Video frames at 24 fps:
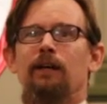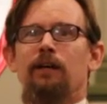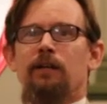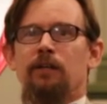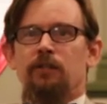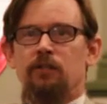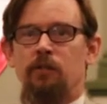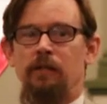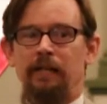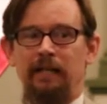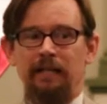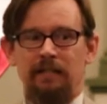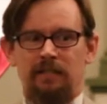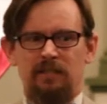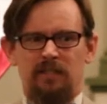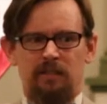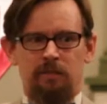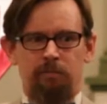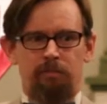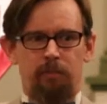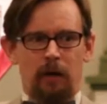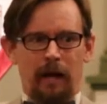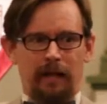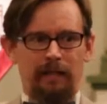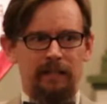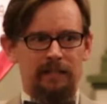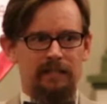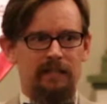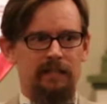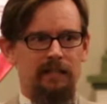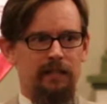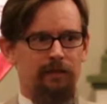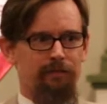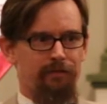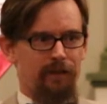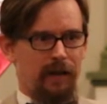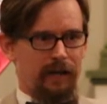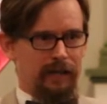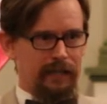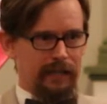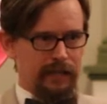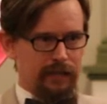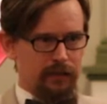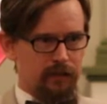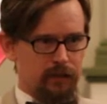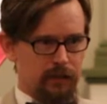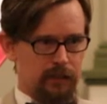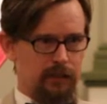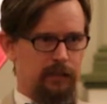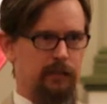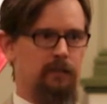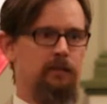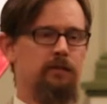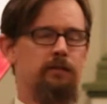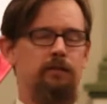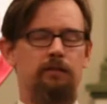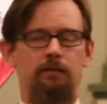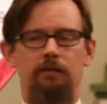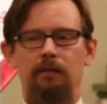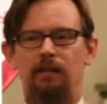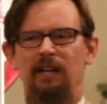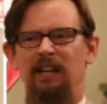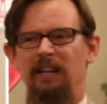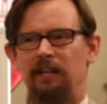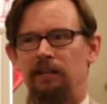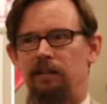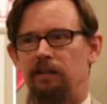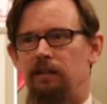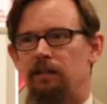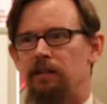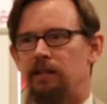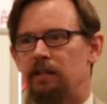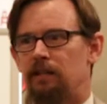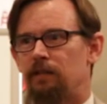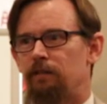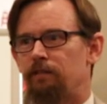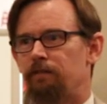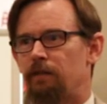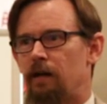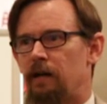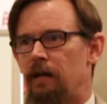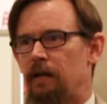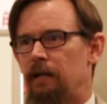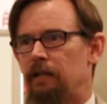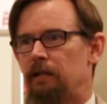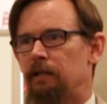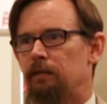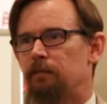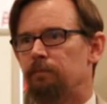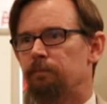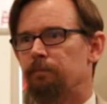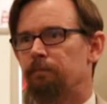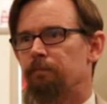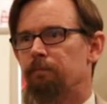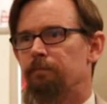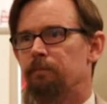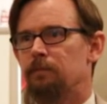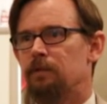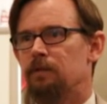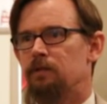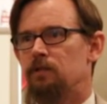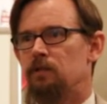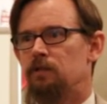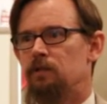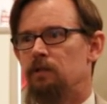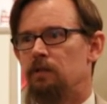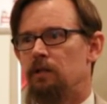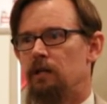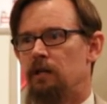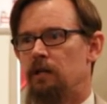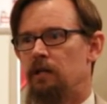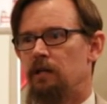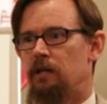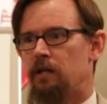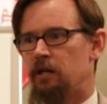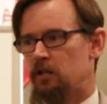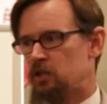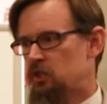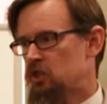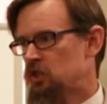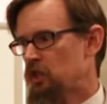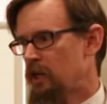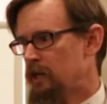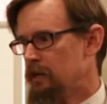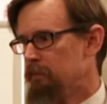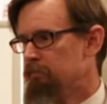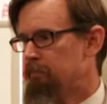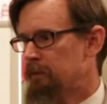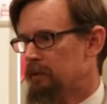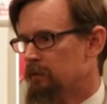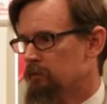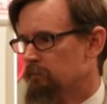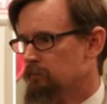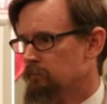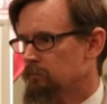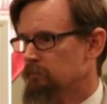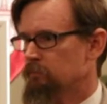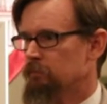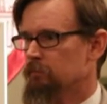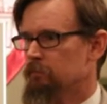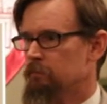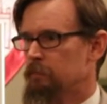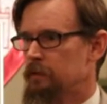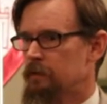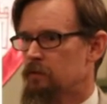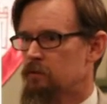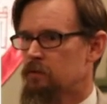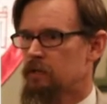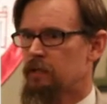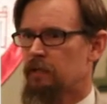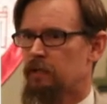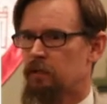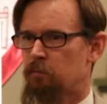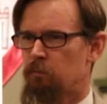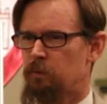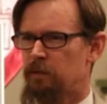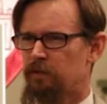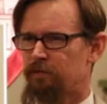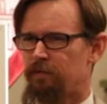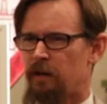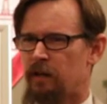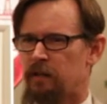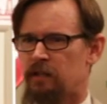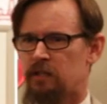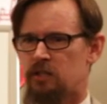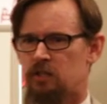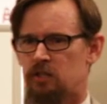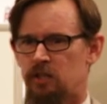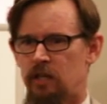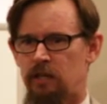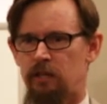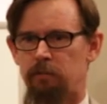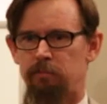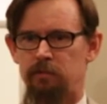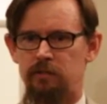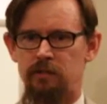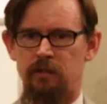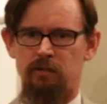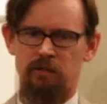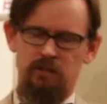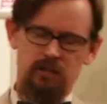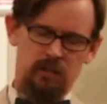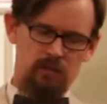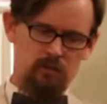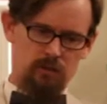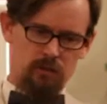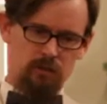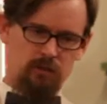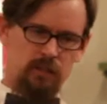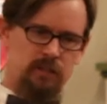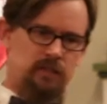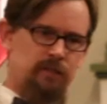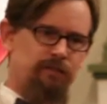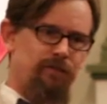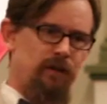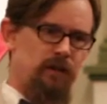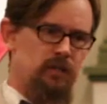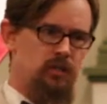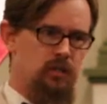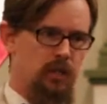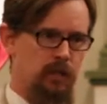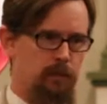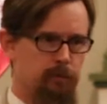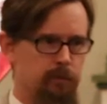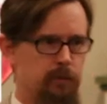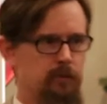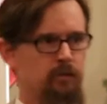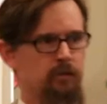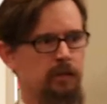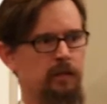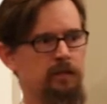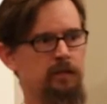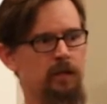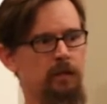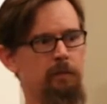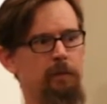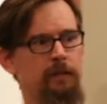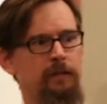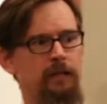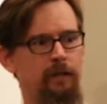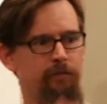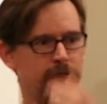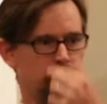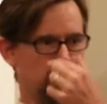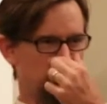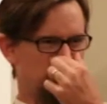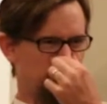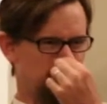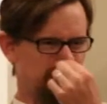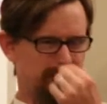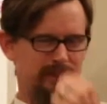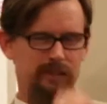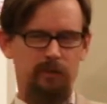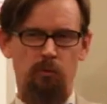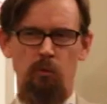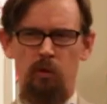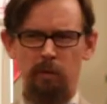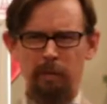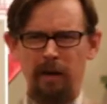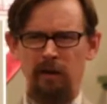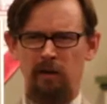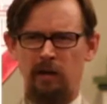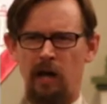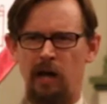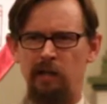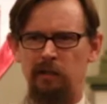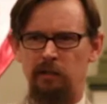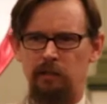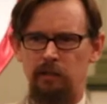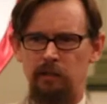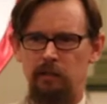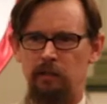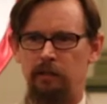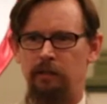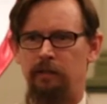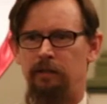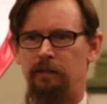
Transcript: So they get to practicing defining things, and they define a shape. Meno's like, can we define a shape? And Socrates is like, sure, let's define shape. So they talk about that for a while. And they say, what about color?